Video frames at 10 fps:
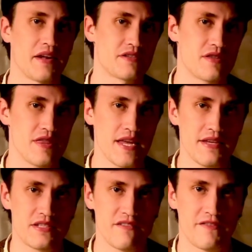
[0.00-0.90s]
it's
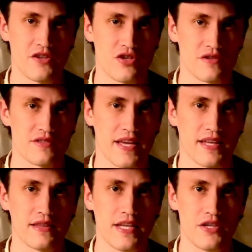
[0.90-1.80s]
these divisions that
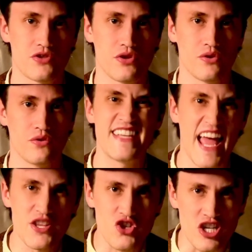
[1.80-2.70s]
can lead to
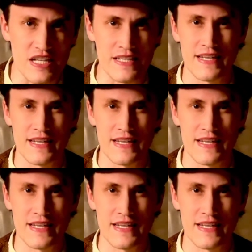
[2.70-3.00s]
tension,